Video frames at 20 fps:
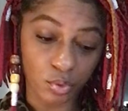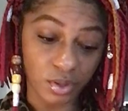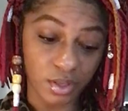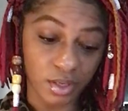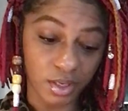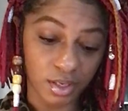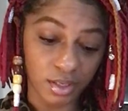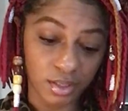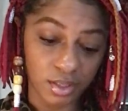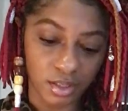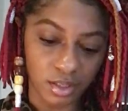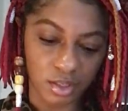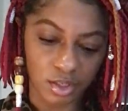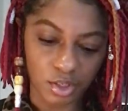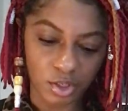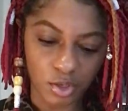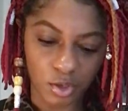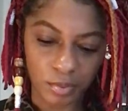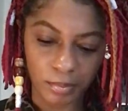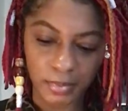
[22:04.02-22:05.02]
this in
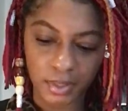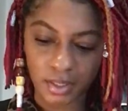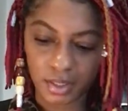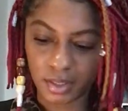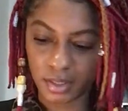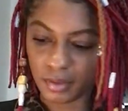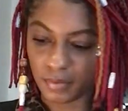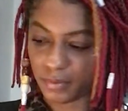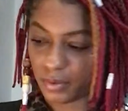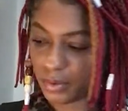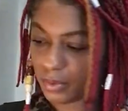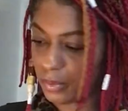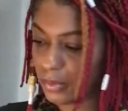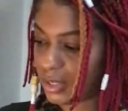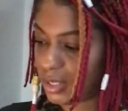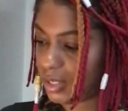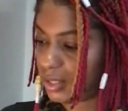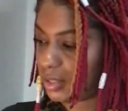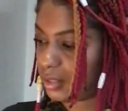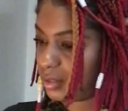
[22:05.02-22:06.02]
so many different
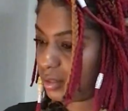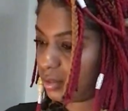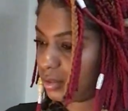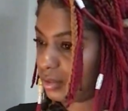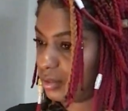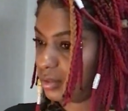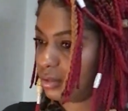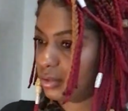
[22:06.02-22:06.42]
ways.